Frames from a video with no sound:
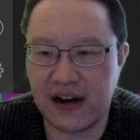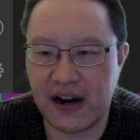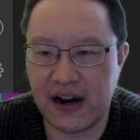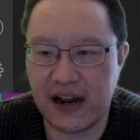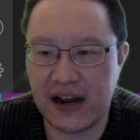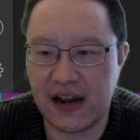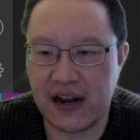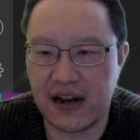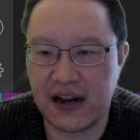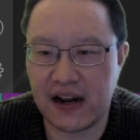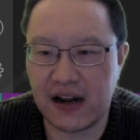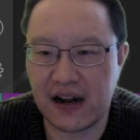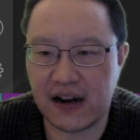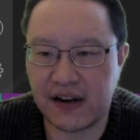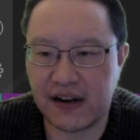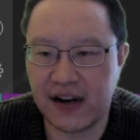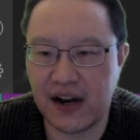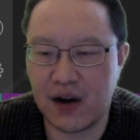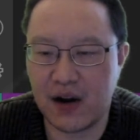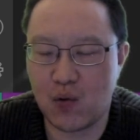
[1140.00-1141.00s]
a
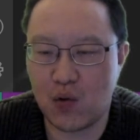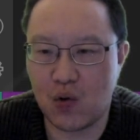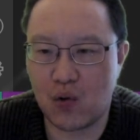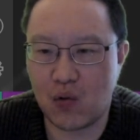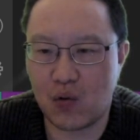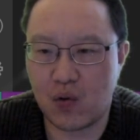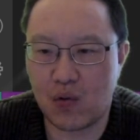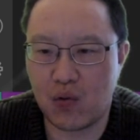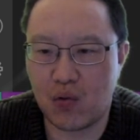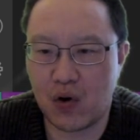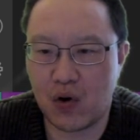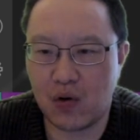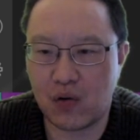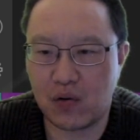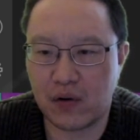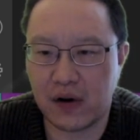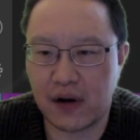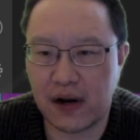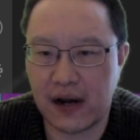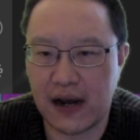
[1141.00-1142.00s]
single quote
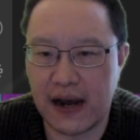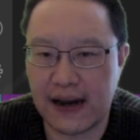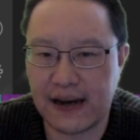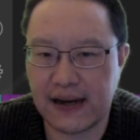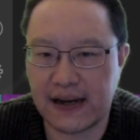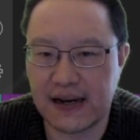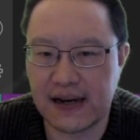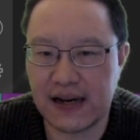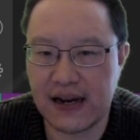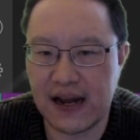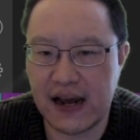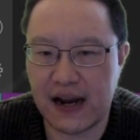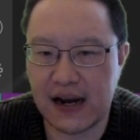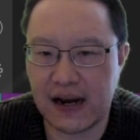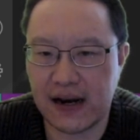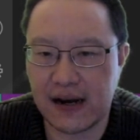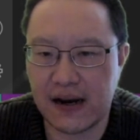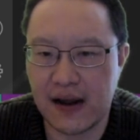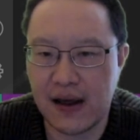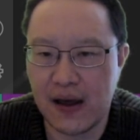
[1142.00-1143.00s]
at the
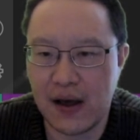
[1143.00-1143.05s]
end.